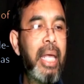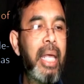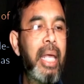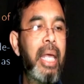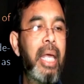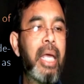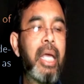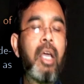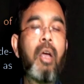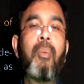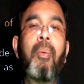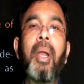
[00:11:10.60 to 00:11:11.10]

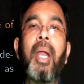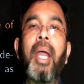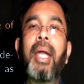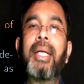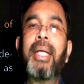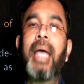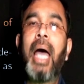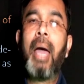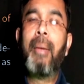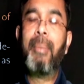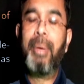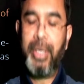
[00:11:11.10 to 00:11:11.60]
equivalent
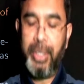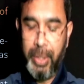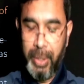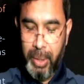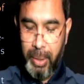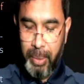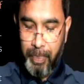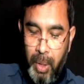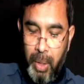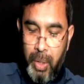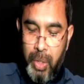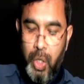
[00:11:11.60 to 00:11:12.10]
diameter.
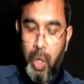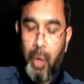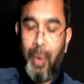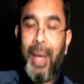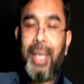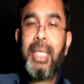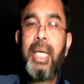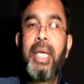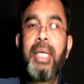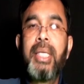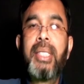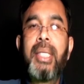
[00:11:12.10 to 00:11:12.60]
So as
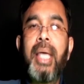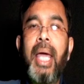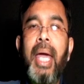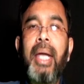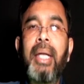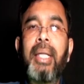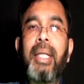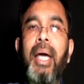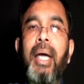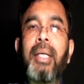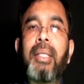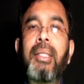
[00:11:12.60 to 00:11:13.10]
I said
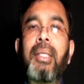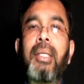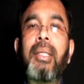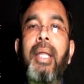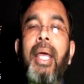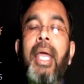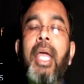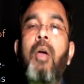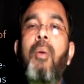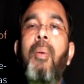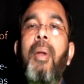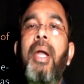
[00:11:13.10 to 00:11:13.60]
that the
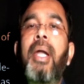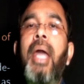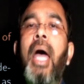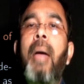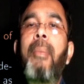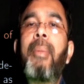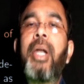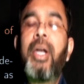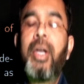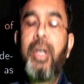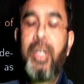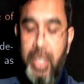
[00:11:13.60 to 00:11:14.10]
equivalent
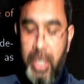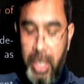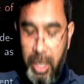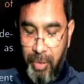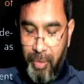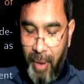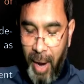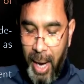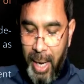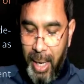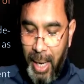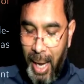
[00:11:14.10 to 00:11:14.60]
diameter is
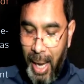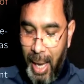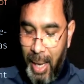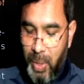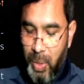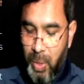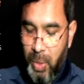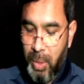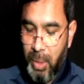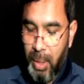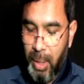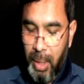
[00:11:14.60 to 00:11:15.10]
defined
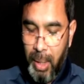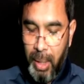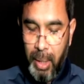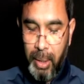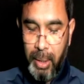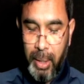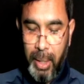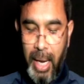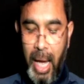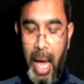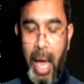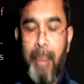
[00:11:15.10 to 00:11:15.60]
as
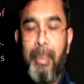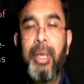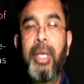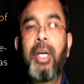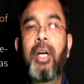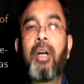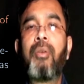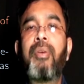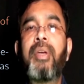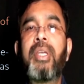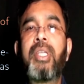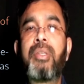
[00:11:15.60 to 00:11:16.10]
the diameter
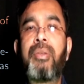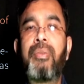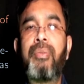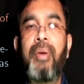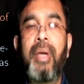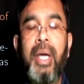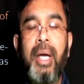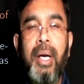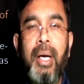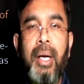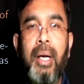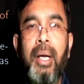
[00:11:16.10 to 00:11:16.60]
of a
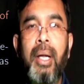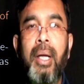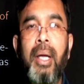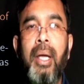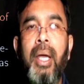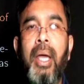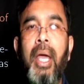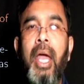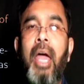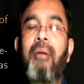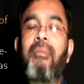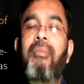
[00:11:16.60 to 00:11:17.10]
sphere
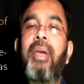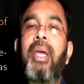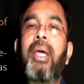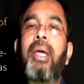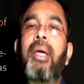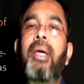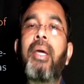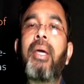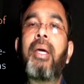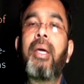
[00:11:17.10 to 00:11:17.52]
having